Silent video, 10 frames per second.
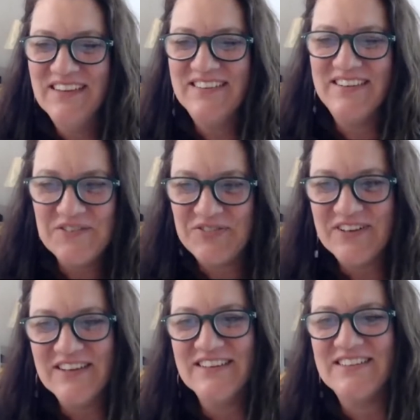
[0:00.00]

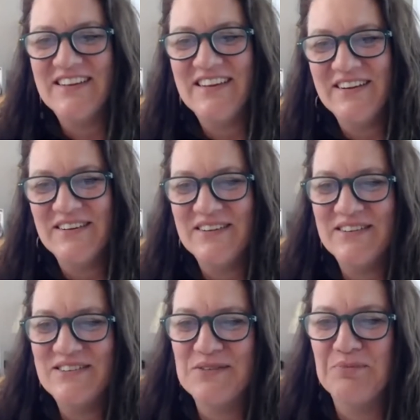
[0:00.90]
Tiffany is here,
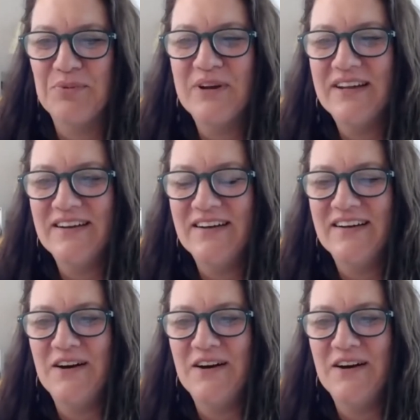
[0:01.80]
Sabrina.